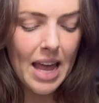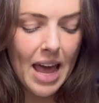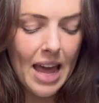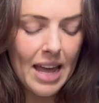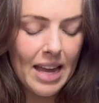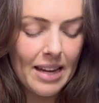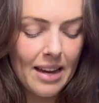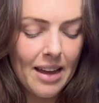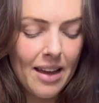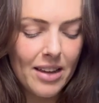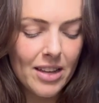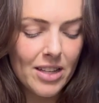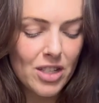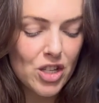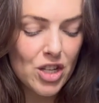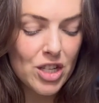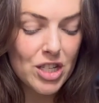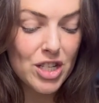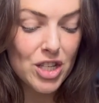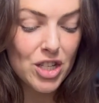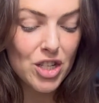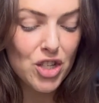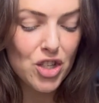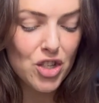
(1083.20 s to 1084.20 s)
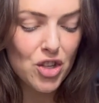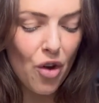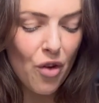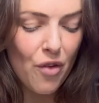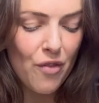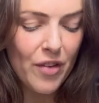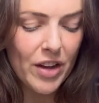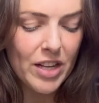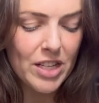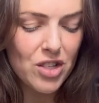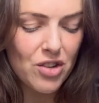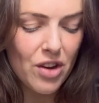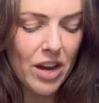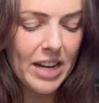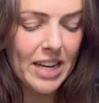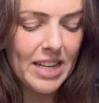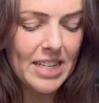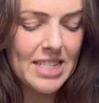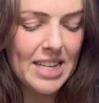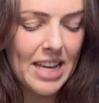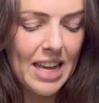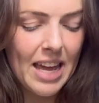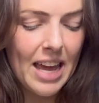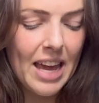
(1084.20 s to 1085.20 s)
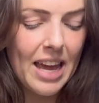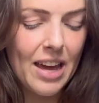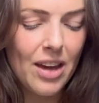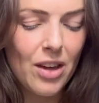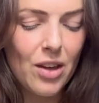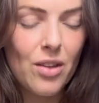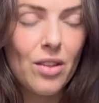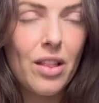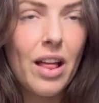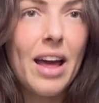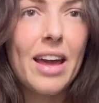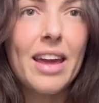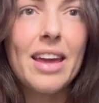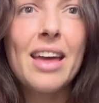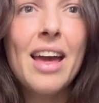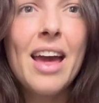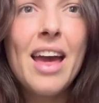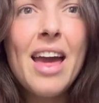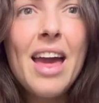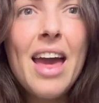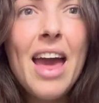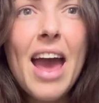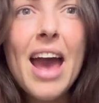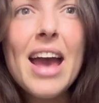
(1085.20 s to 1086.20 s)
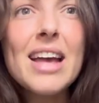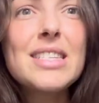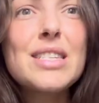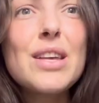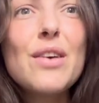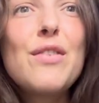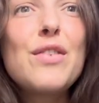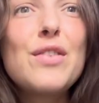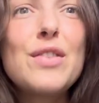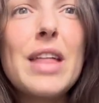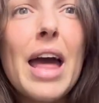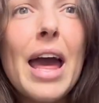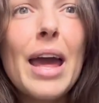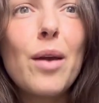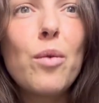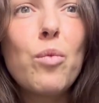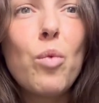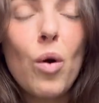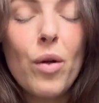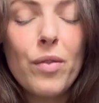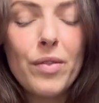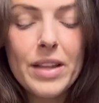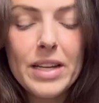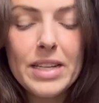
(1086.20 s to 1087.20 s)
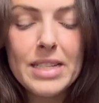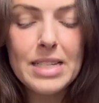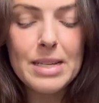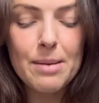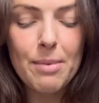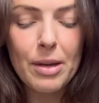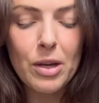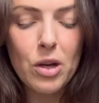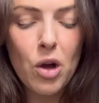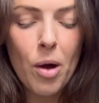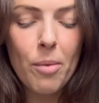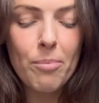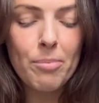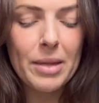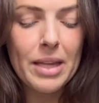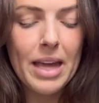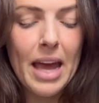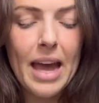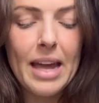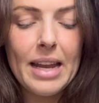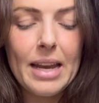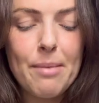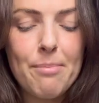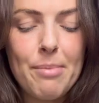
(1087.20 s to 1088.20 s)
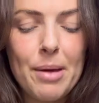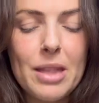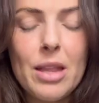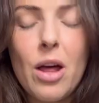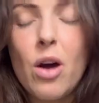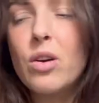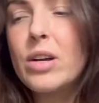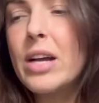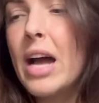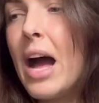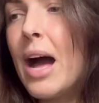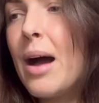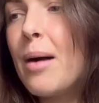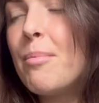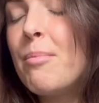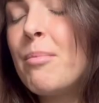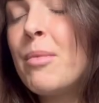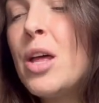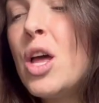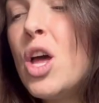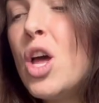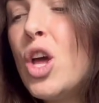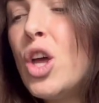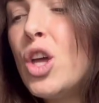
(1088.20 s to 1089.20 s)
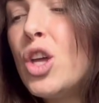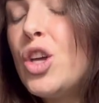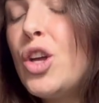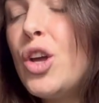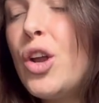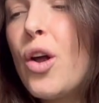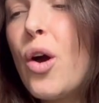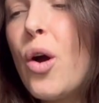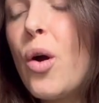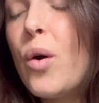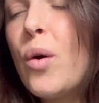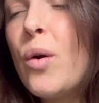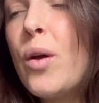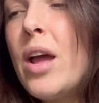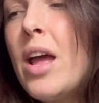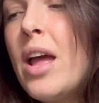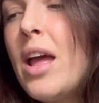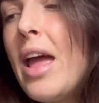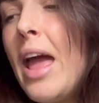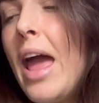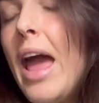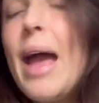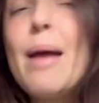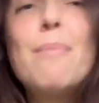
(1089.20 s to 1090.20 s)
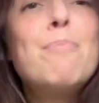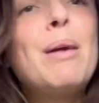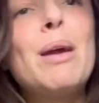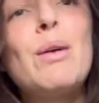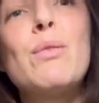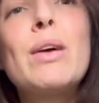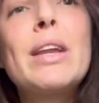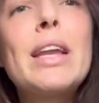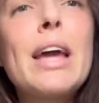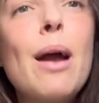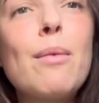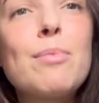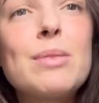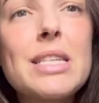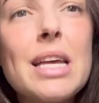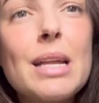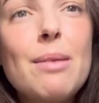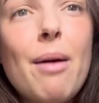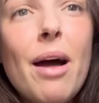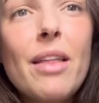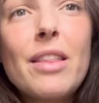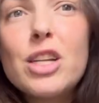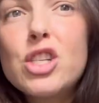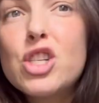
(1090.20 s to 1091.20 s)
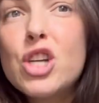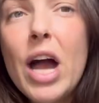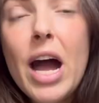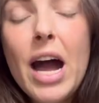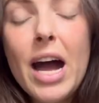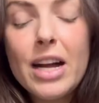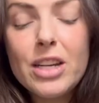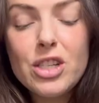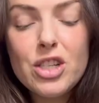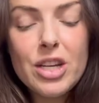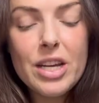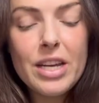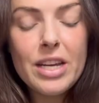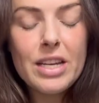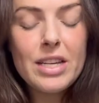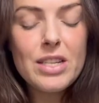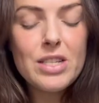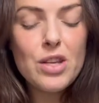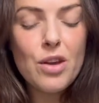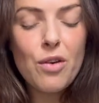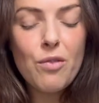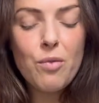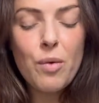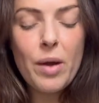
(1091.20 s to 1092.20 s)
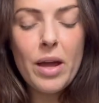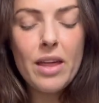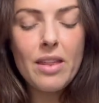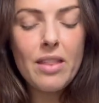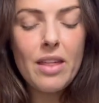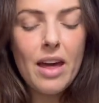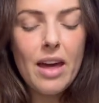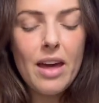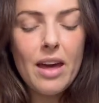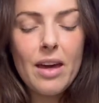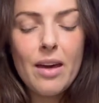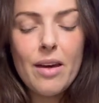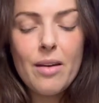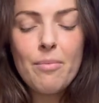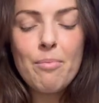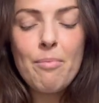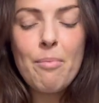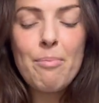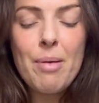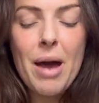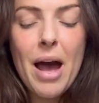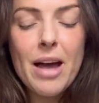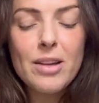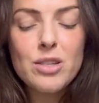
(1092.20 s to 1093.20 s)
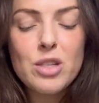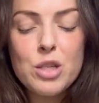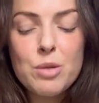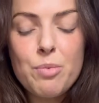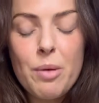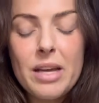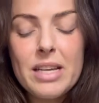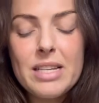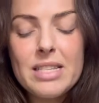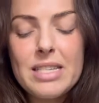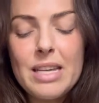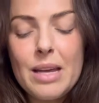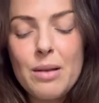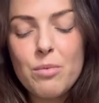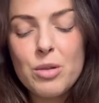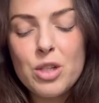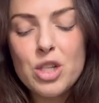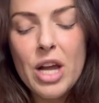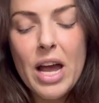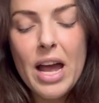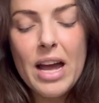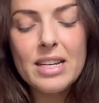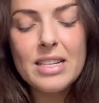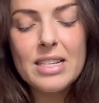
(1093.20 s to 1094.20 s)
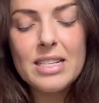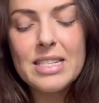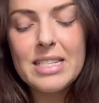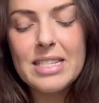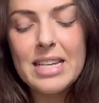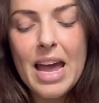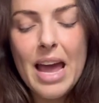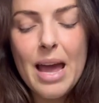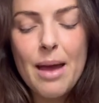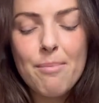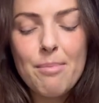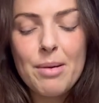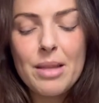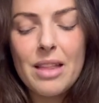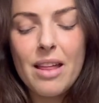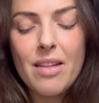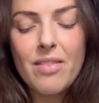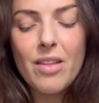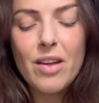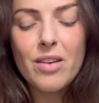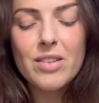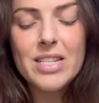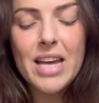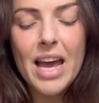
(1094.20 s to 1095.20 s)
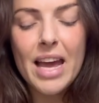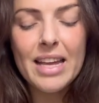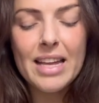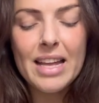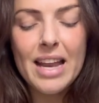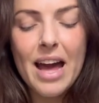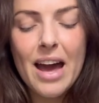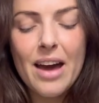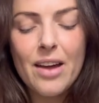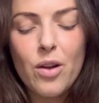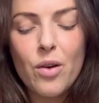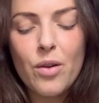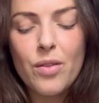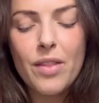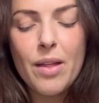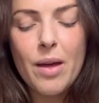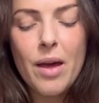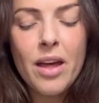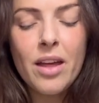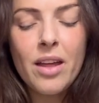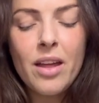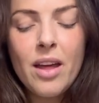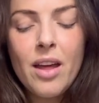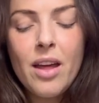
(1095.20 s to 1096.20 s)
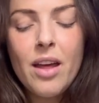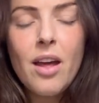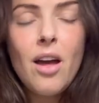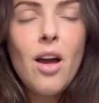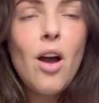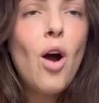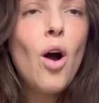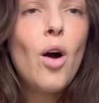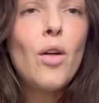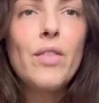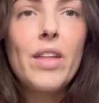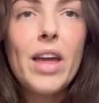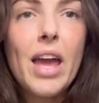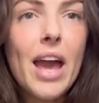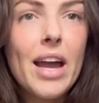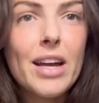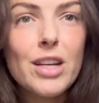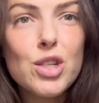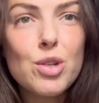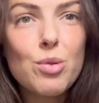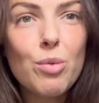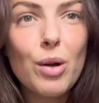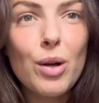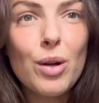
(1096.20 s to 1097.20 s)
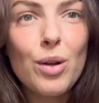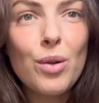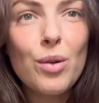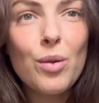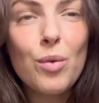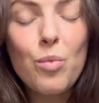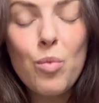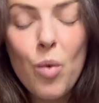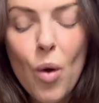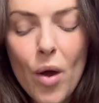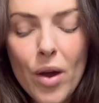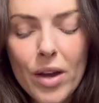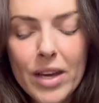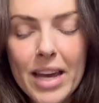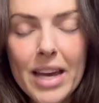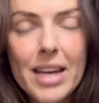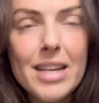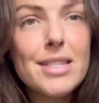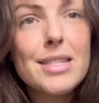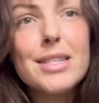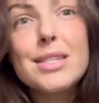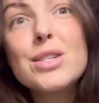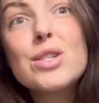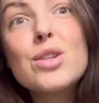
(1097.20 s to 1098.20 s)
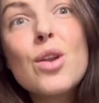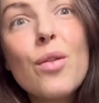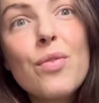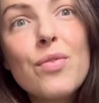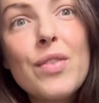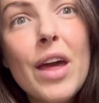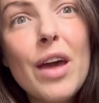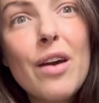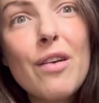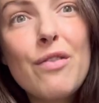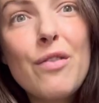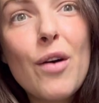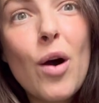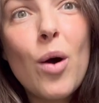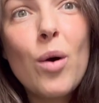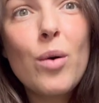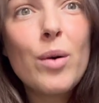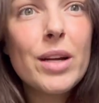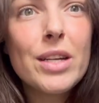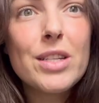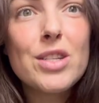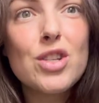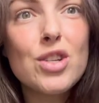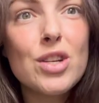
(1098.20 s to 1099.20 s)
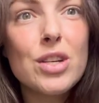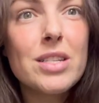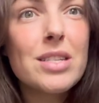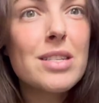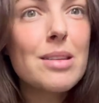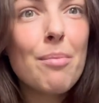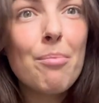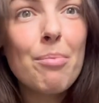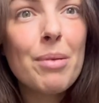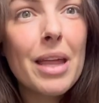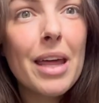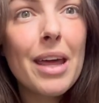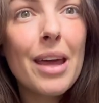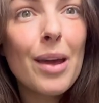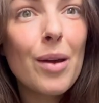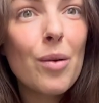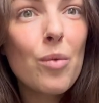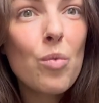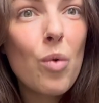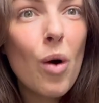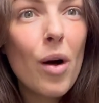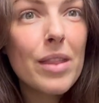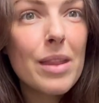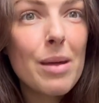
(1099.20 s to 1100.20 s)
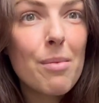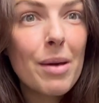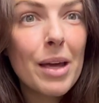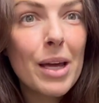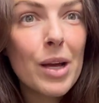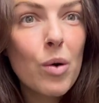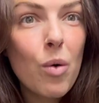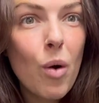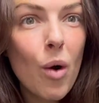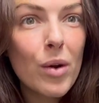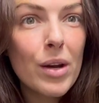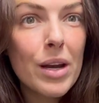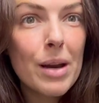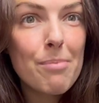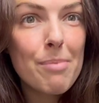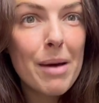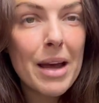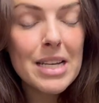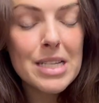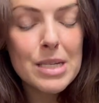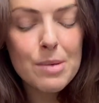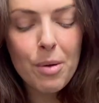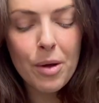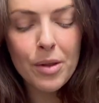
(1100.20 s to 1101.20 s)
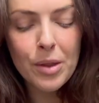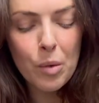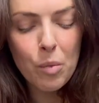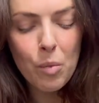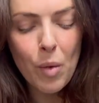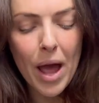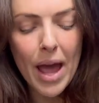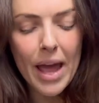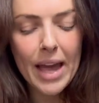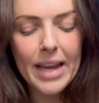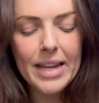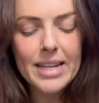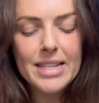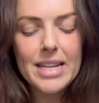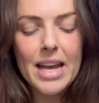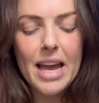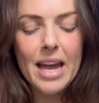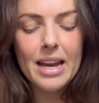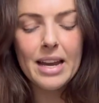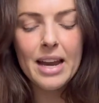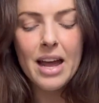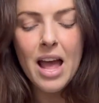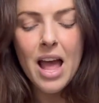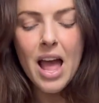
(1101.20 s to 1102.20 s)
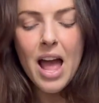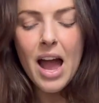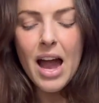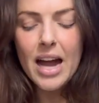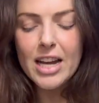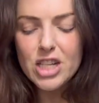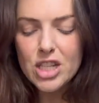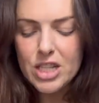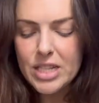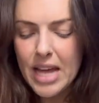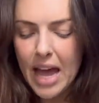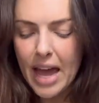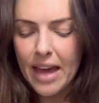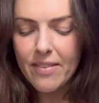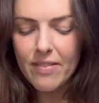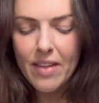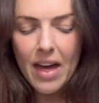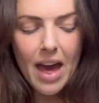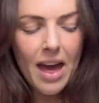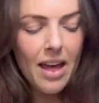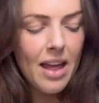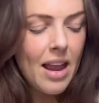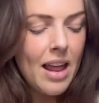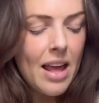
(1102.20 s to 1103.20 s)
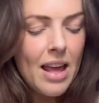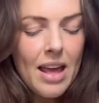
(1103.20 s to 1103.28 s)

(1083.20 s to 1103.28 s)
and it just is so frustrating to hear. You like, as if they want this to be complicated, but they'll come, you know, and be really upset about the charges of where their parcel's being sent, which I understand, but then they'll take it out on the actual workers, and it's not their fault, it's just simply what they're being quoted based upon the weight, and I just hate that.